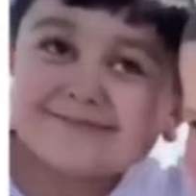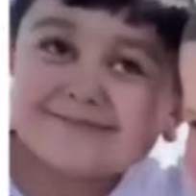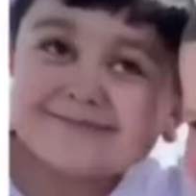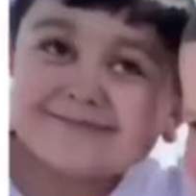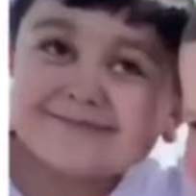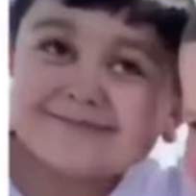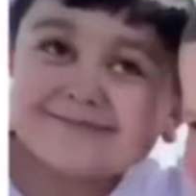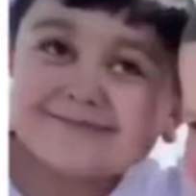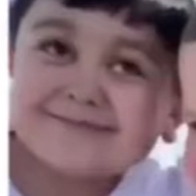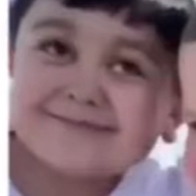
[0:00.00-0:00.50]

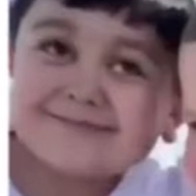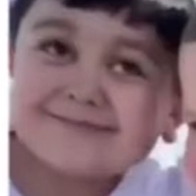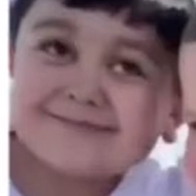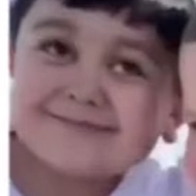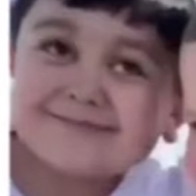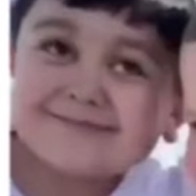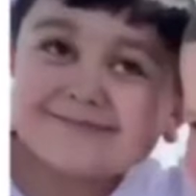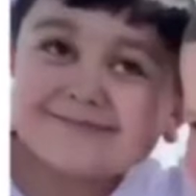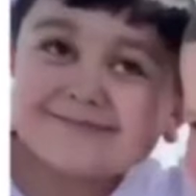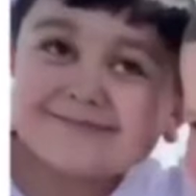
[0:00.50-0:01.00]

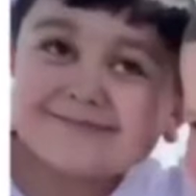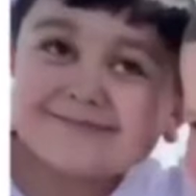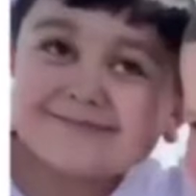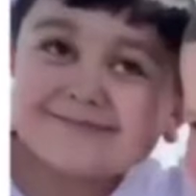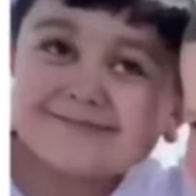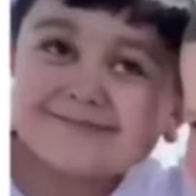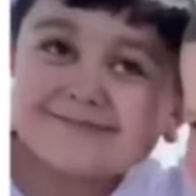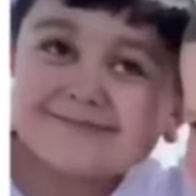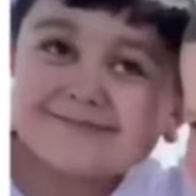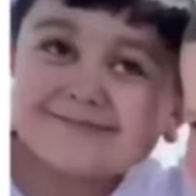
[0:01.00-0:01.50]

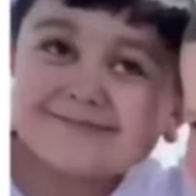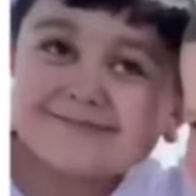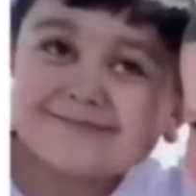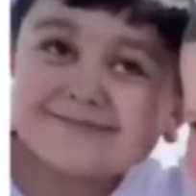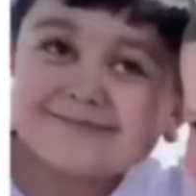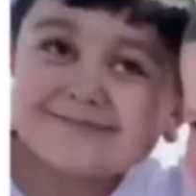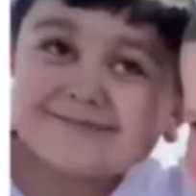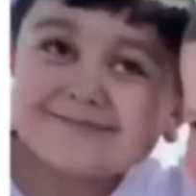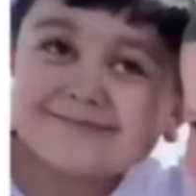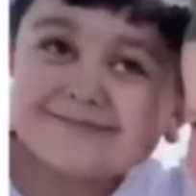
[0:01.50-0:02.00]

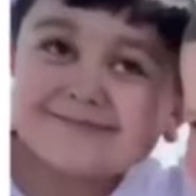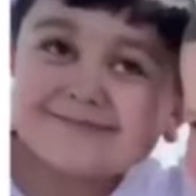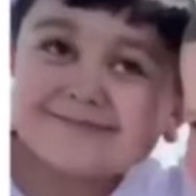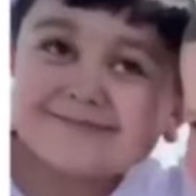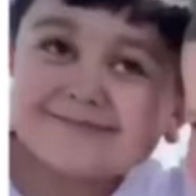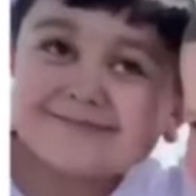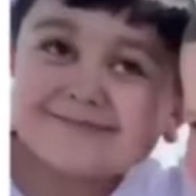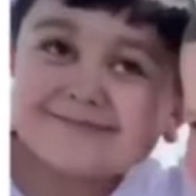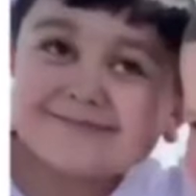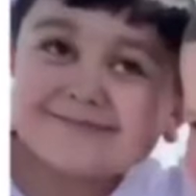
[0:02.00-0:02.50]

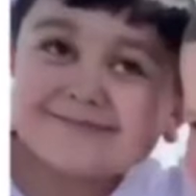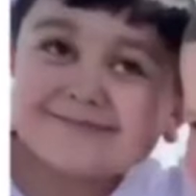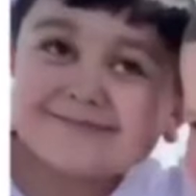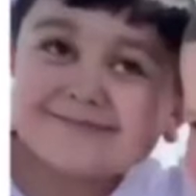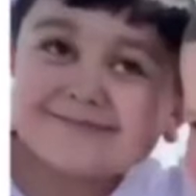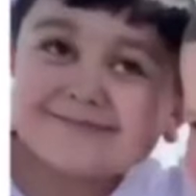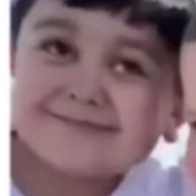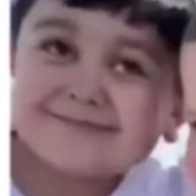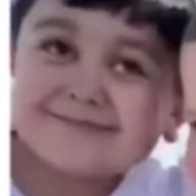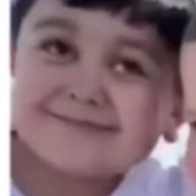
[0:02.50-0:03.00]

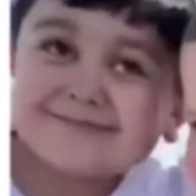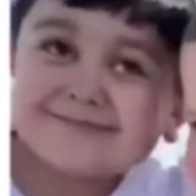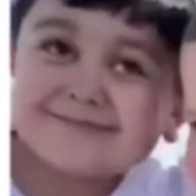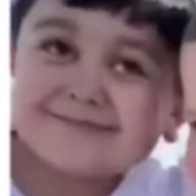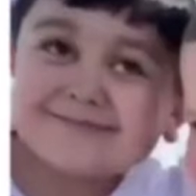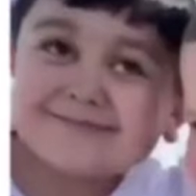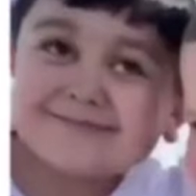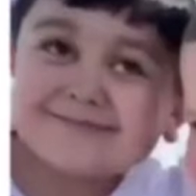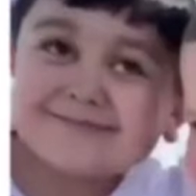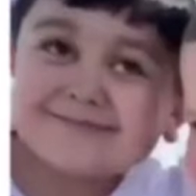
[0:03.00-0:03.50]

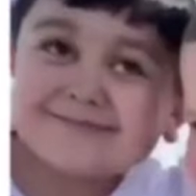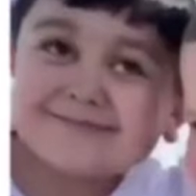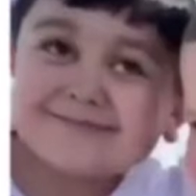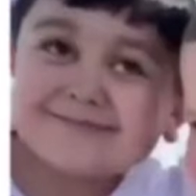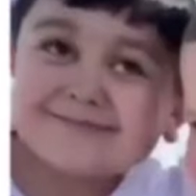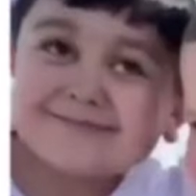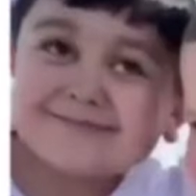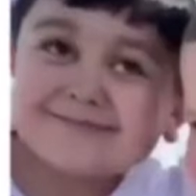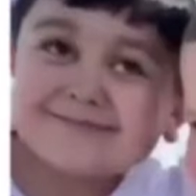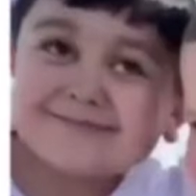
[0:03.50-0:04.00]

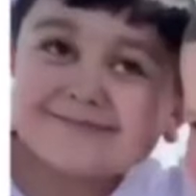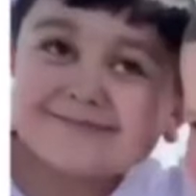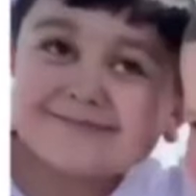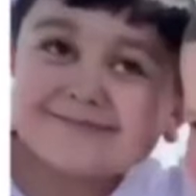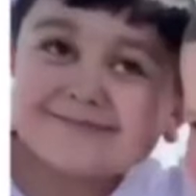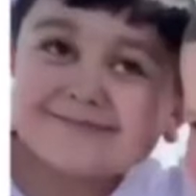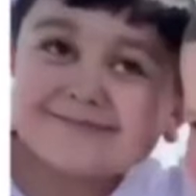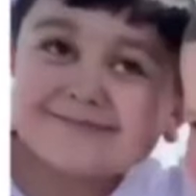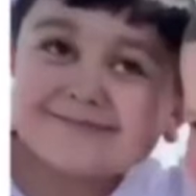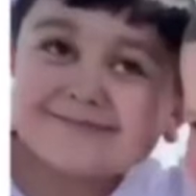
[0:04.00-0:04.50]

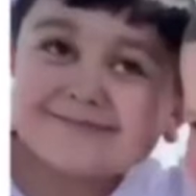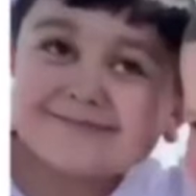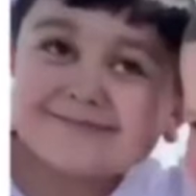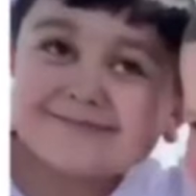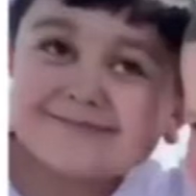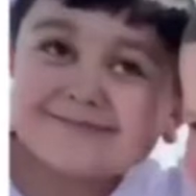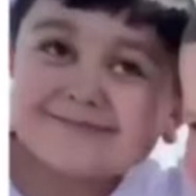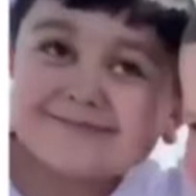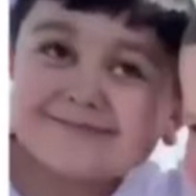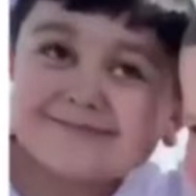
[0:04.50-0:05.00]

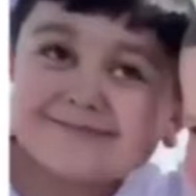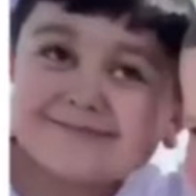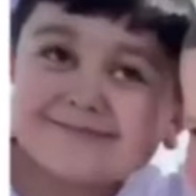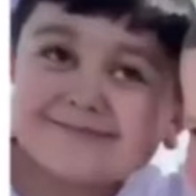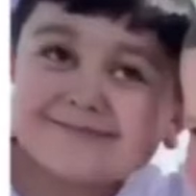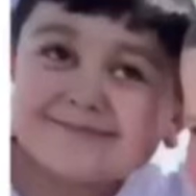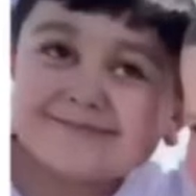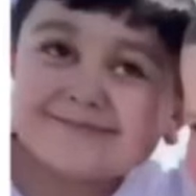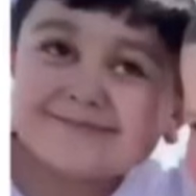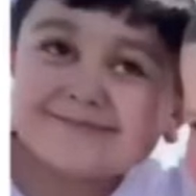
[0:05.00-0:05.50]

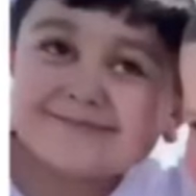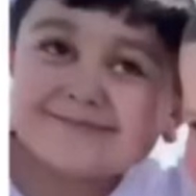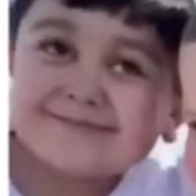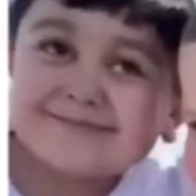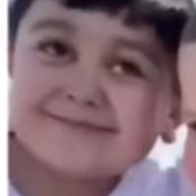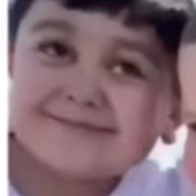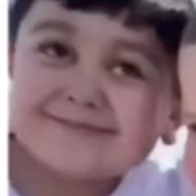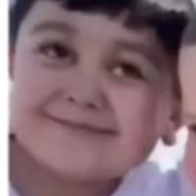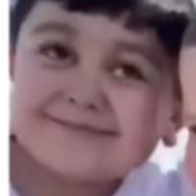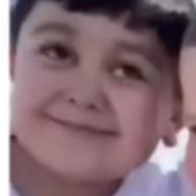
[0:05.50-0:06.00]

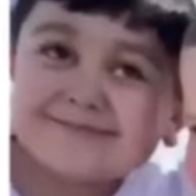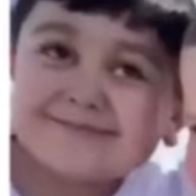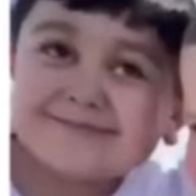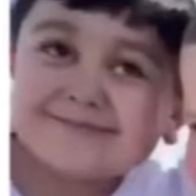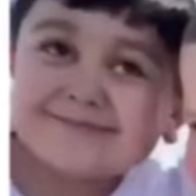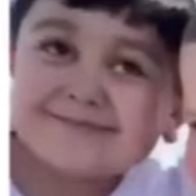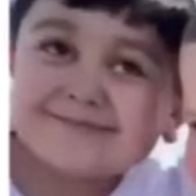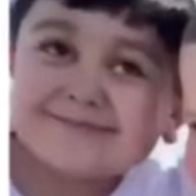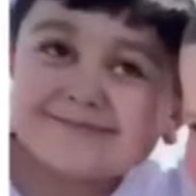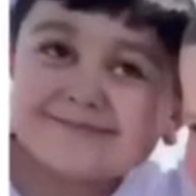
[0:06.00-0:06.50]

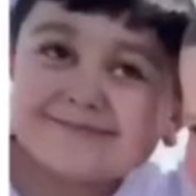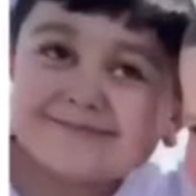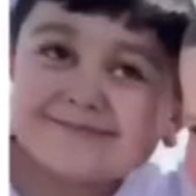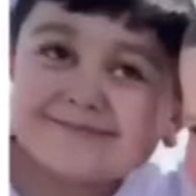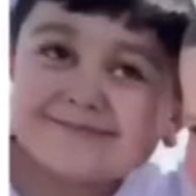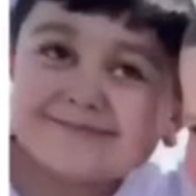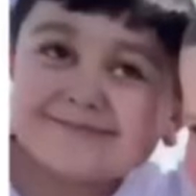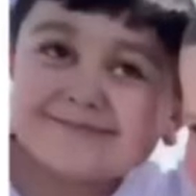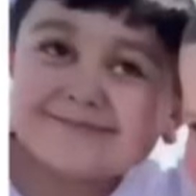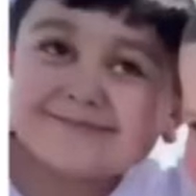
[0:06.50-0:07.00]

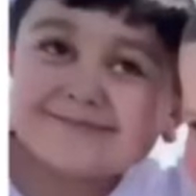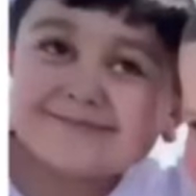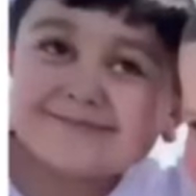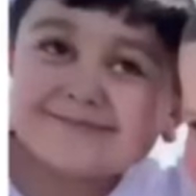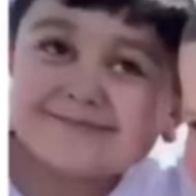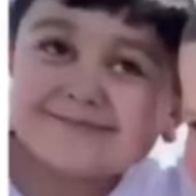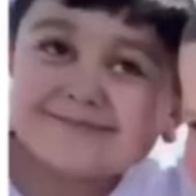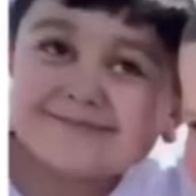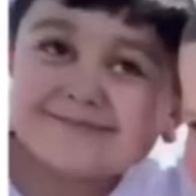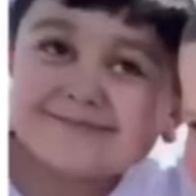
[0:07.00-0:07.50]

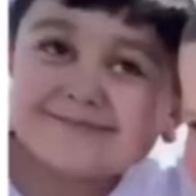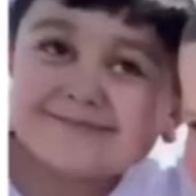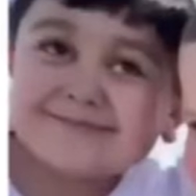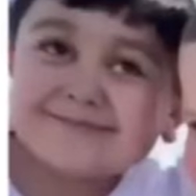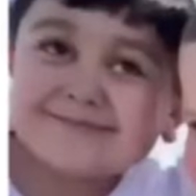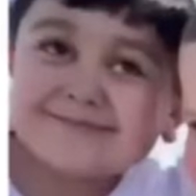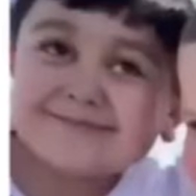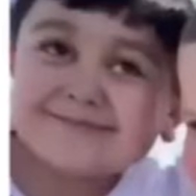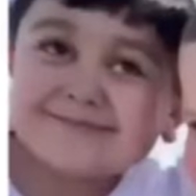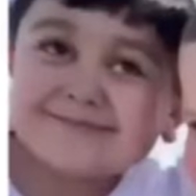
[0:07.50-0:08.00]
The person shown says nothing.